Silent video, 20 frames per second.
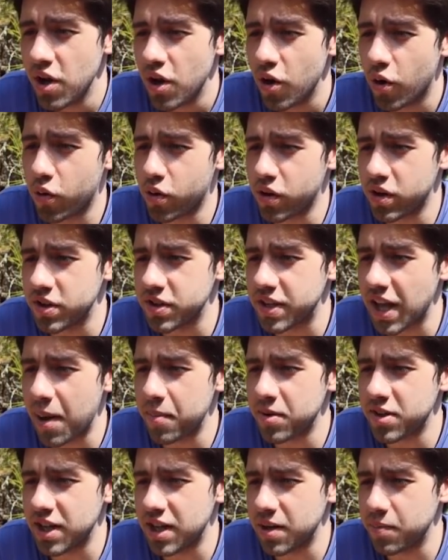Order,
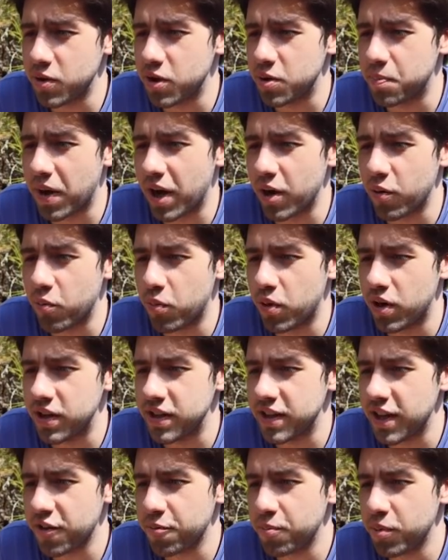damage an enemy unit by 1.
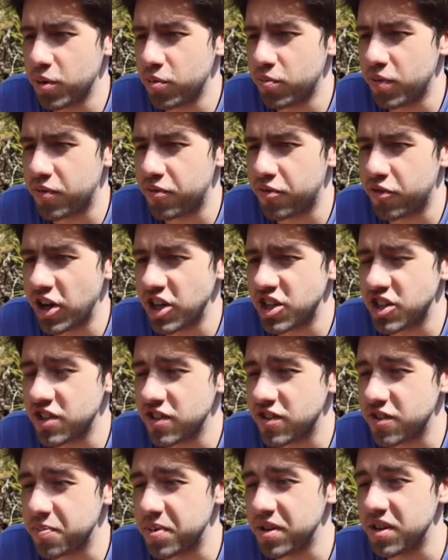Deathblow, refresh
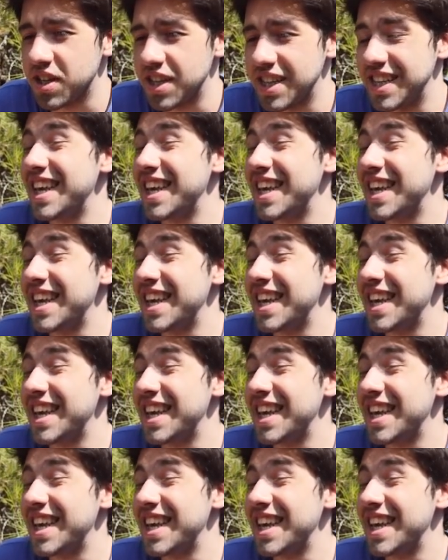this ability.